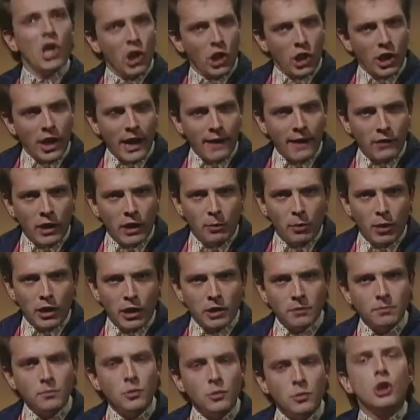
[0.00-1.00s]
Good evening,
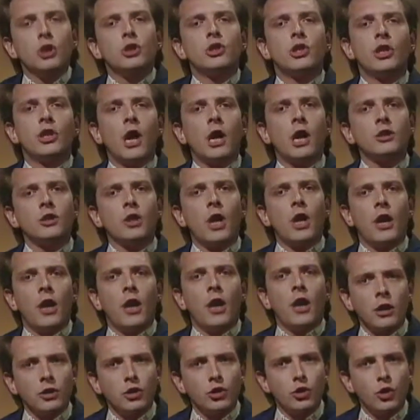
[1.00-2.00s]
Britain. Tonight, I'd
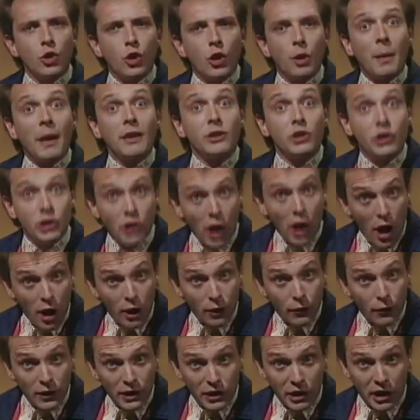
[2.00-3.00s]
like to talk about
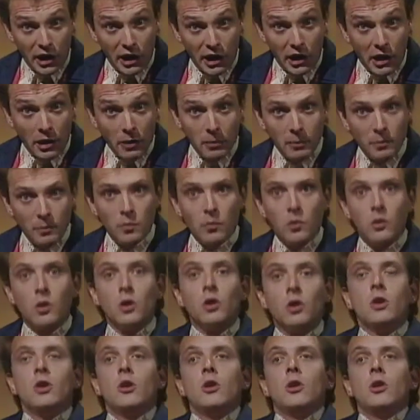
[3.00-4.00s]
shark fishing.
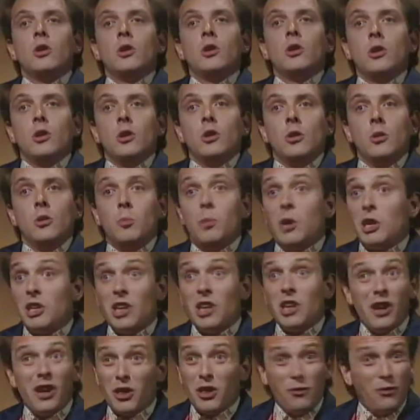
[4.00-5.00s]
But I
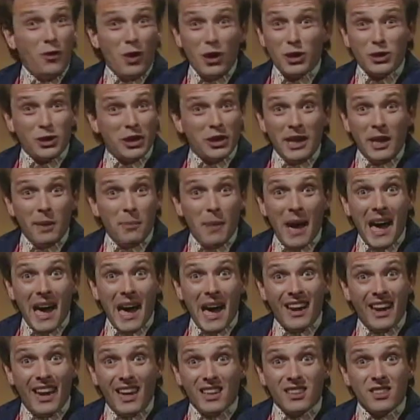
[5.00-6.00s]
don't know the first thing
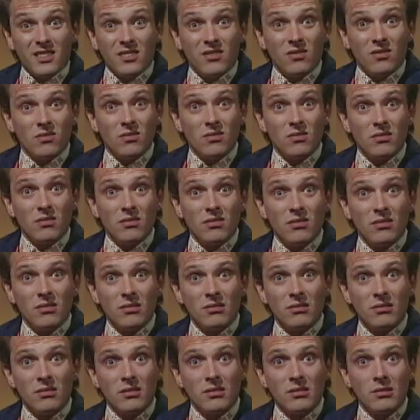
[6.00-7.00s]
about it. So
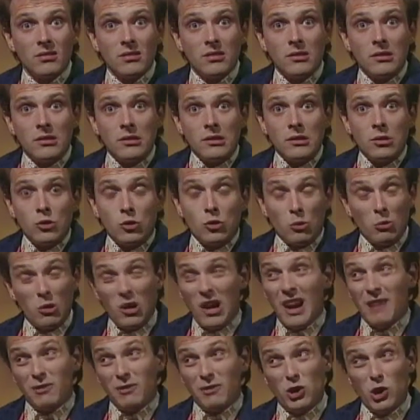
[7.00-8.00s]
I'm
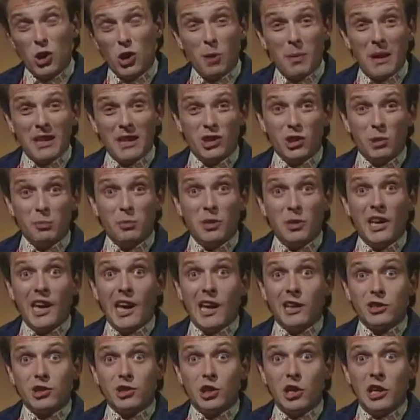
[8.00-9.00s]
going to have to talk about something
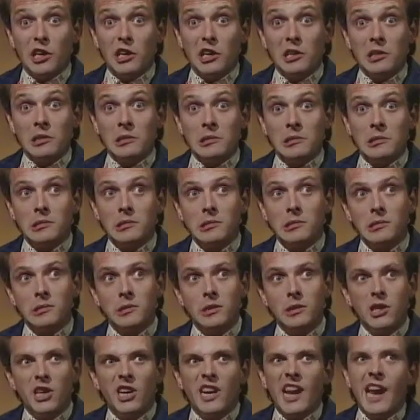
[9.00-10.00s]
else, I think.
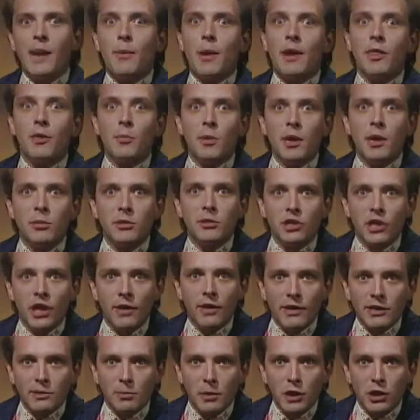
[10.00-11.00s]
And anyway, the
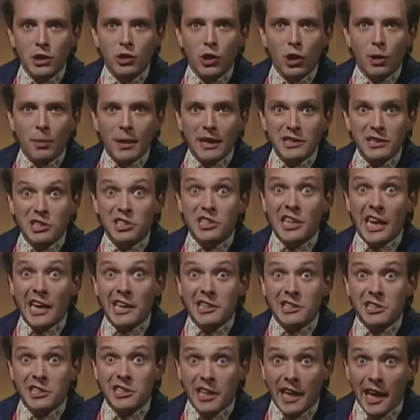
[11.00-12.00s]
BBC have asked me to talk about
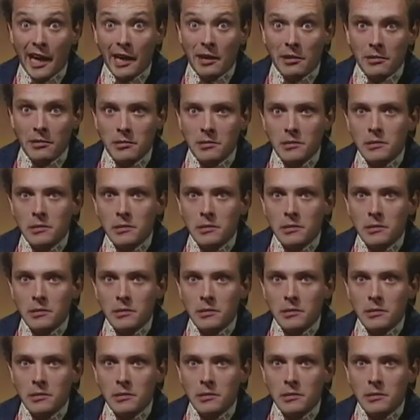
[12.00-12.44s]
sex again.